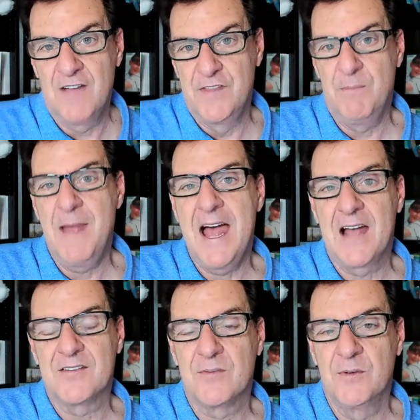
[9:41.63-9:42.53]
of the
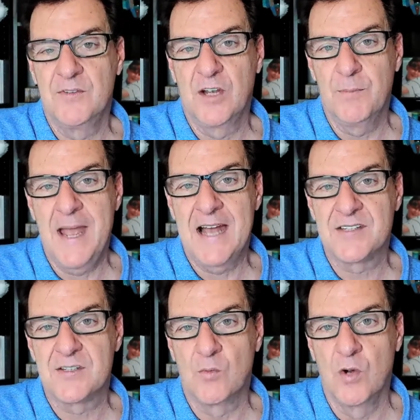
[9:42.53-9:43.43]
past or their
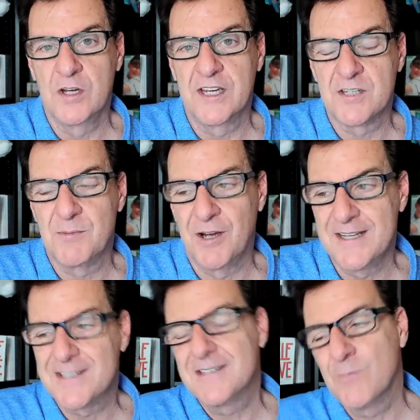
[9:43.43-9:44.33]
past work
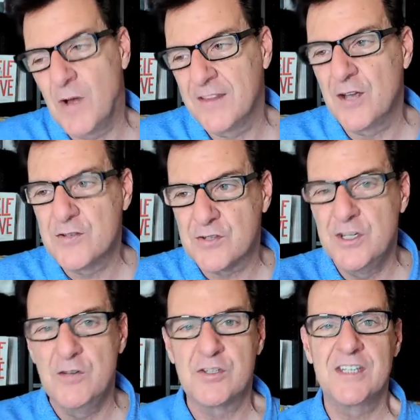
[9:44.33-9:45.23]
experiences. And while those are
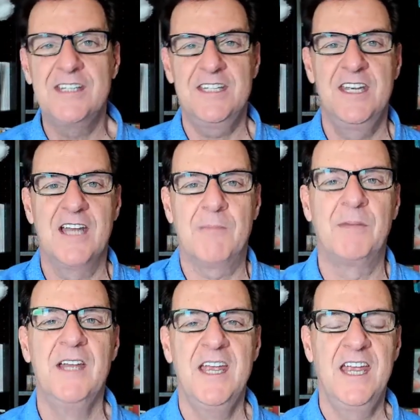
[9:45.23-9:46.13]
usually teed
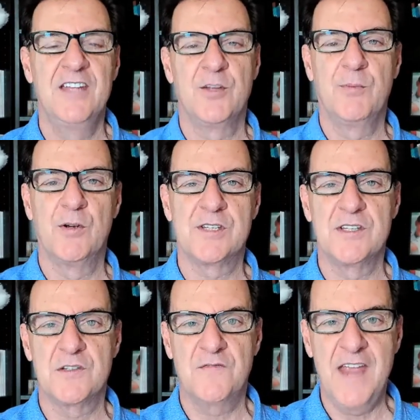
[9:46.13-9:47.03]
up in the
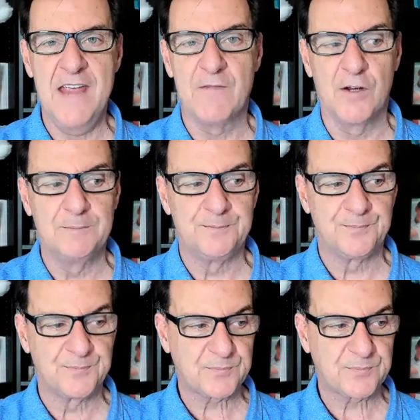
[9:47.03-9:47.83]
person's favor,